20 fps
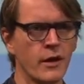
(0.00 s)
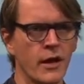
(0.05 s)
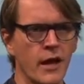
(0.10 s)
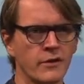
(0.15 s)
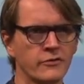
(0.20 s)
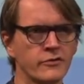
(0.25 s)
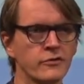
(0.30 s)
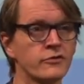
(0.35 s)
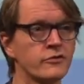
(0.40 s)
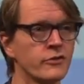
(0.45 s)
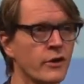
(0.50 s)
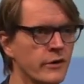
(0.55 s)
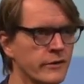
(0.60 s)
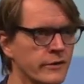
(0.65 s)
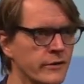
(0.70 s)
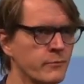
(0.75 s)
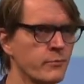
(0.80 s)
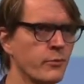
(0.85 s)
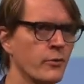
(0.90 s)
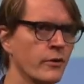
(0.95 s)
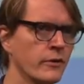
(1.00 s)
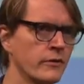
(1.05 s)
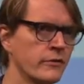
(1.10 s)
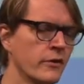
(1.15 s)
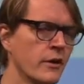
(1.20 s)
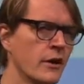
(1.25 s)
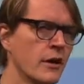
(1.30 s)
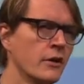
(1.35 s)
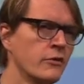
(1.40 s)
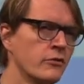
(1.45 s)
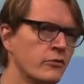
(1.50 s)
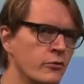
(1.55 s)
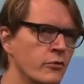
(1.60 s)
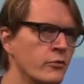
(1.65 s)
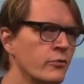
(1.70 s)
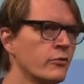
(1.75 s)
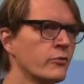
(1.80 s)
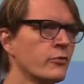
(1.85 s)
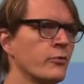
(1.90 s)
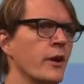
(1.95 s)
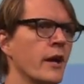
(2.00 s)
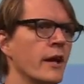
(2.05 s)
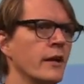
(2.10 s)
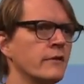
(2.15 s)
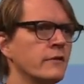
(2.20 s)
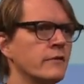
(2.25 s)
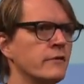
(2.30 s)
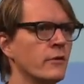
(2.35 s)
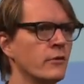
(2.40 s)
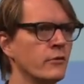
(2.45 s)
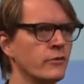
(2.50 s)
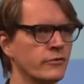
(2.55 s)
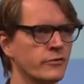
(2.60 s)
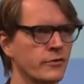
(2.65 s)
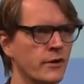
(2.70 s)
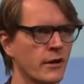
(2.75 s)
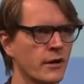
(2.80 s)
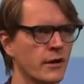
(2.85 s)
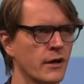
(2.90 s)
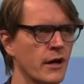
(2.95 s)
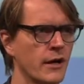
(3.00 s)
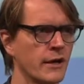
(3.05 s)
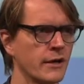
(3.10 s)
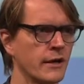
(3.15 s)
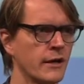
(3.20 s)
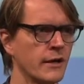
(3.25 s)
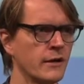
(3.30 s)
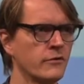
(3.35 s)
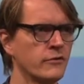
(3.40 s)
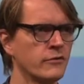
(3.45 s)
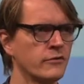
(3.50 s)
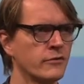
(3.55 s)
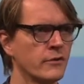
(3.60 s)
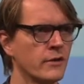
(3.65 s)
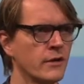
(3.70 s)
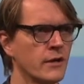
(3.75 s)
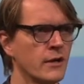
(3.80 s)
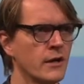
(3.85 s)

as a starting point to create those guidelines.